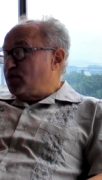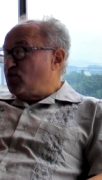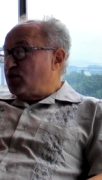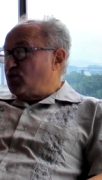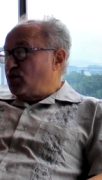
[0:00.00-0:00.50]

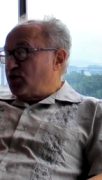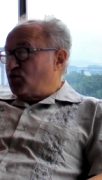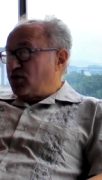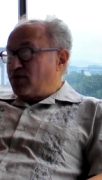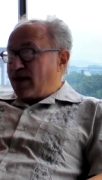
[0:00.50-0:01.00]
would, would,
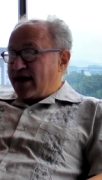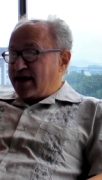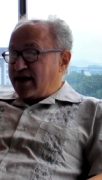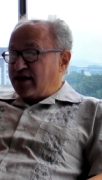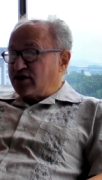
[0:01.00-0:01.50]
would make
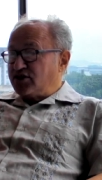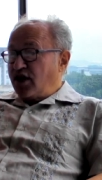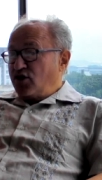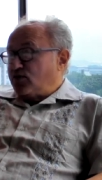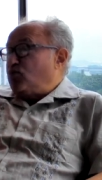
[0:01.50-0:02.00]

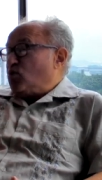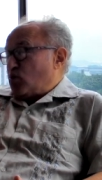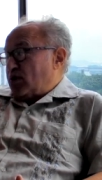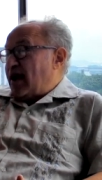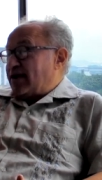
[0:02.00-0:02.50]
is the
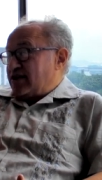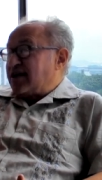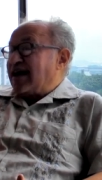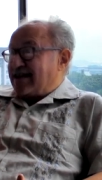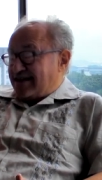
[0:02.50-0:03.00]
poor are not
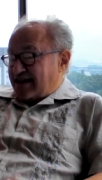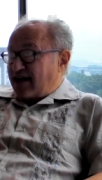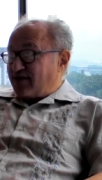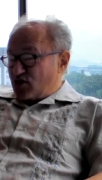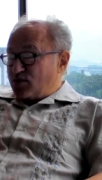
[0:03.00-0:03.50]
entitled to
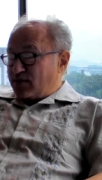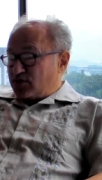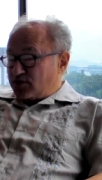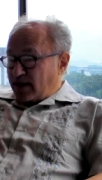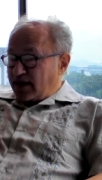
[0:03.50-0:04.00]
have other
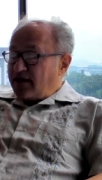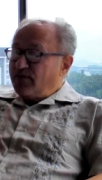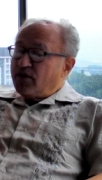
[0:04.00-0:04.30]
people's money.